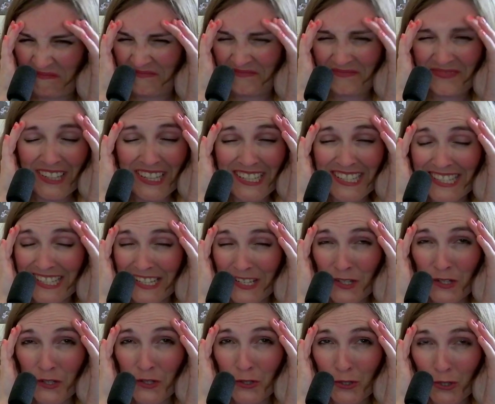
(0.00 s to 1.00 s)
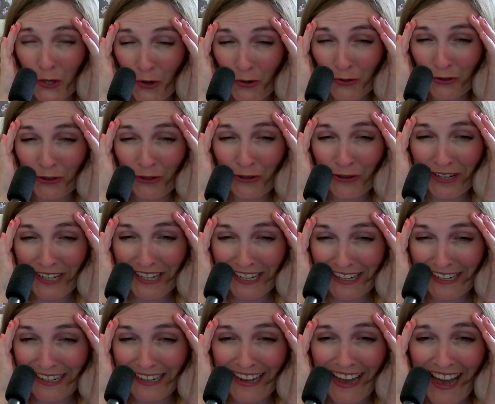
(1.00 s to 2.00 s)
this is so
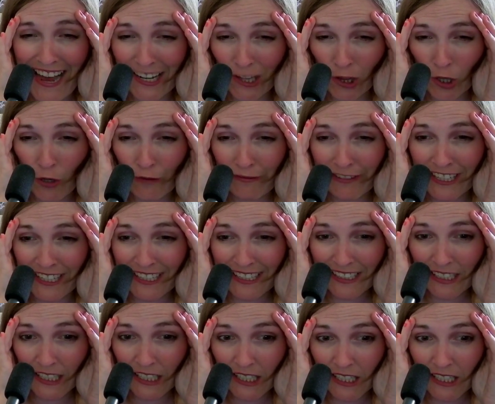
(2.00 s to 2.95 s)
deranged. I love it.